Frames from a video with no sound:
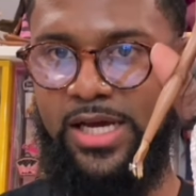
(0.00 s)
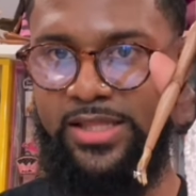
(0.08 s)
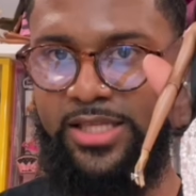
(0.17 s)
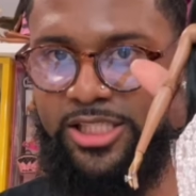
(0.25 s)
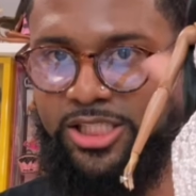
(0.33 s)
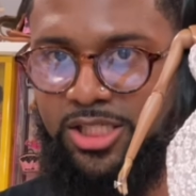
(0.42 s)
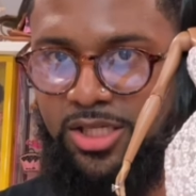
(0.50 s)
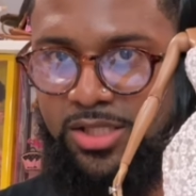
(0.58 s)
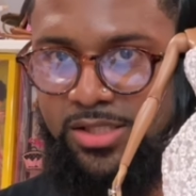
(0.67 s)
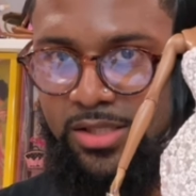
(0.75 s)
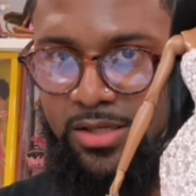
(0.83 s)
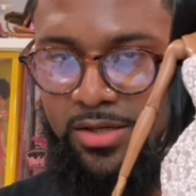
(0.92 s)
I think she
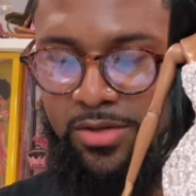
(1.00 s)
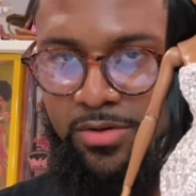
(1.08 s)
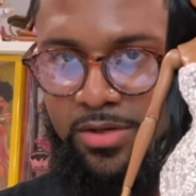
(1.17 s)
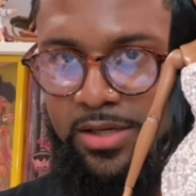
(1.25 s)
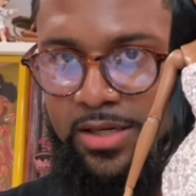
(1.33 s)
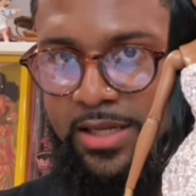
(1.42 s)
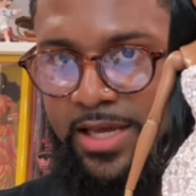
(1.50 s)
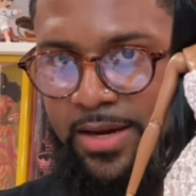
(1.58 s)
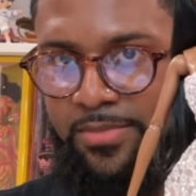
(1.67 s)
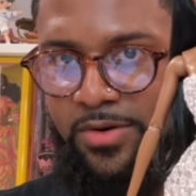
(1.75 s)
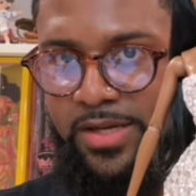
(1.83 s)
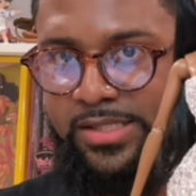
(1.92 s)
looks
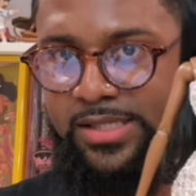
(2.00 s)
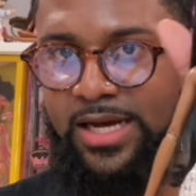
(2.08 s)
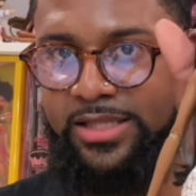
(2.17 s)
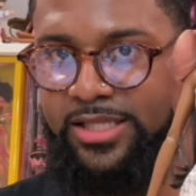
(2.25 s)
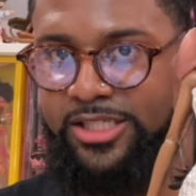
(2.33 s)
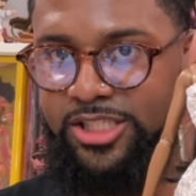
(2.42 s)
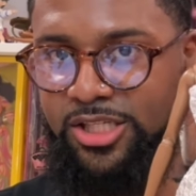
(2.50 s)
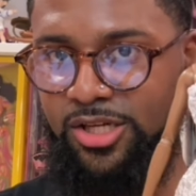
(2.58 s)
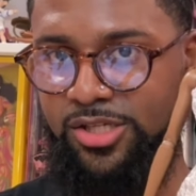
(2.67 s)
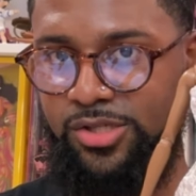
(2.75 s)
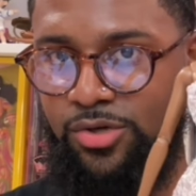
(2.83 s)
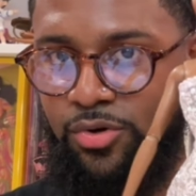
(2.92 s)
glamorous. I think she
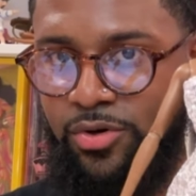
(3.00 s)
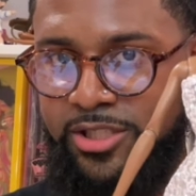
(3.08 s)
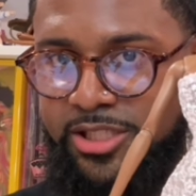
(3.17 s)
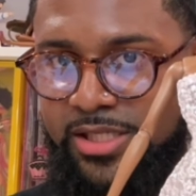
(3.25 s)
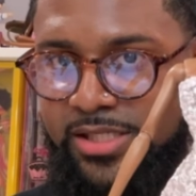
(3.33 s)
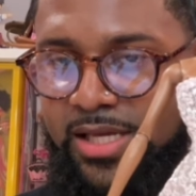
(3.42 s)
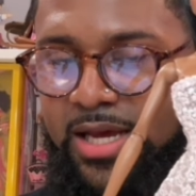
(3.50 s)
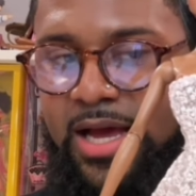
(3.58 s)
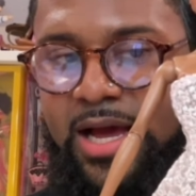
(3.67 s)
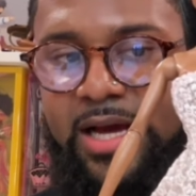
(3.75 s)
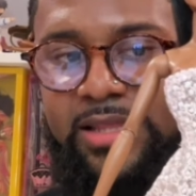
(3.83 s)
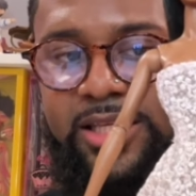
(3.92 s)
looks gorgeous.
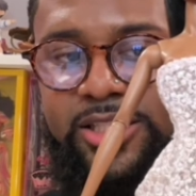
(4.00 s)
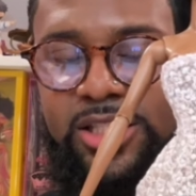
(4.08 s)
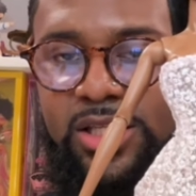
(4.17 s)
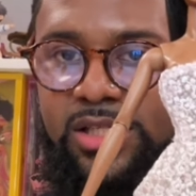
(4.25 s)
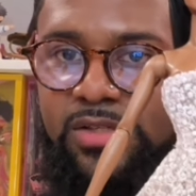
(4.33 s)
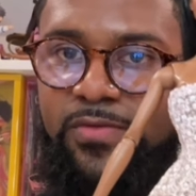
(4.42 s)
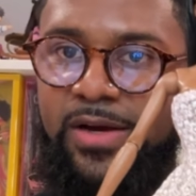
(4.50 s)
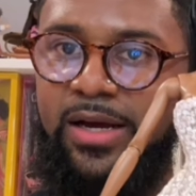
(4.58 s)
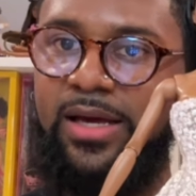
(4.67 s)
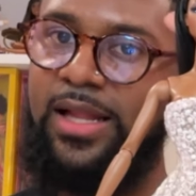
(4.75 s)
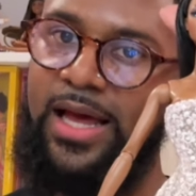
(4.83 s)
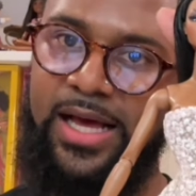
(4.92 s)
I think she looks very
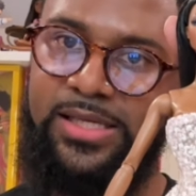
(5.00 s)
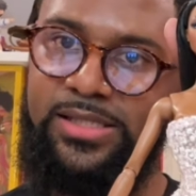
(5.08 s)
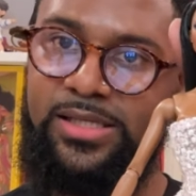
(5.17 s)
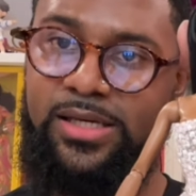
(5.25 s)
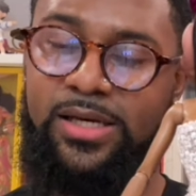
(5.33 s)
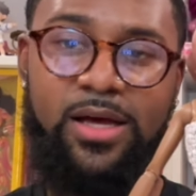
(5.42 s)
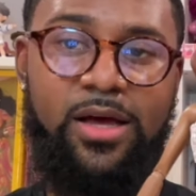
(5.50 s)
classy,